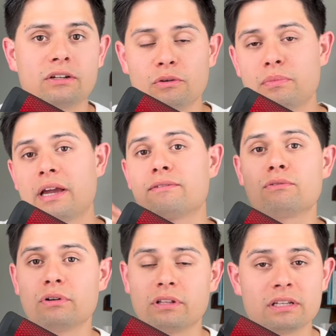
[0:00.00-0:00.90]
You pay
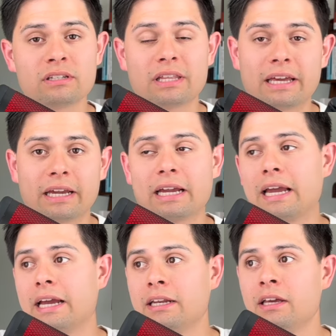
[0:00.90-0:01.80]
for this thing
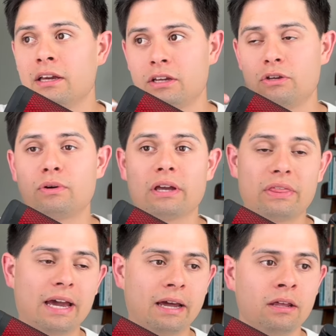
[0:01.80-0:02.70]
and you get
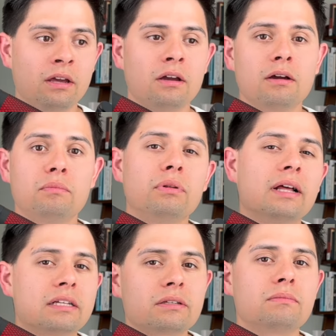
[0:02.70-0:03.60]
that,
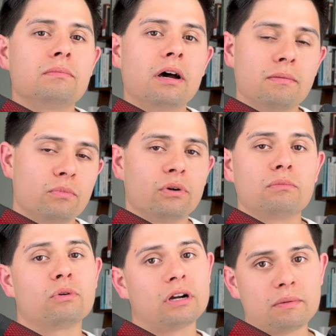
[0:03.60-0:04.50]
plus more and
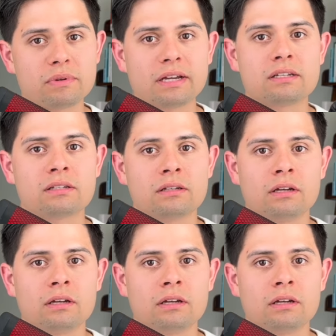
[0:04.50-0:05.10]
more updates.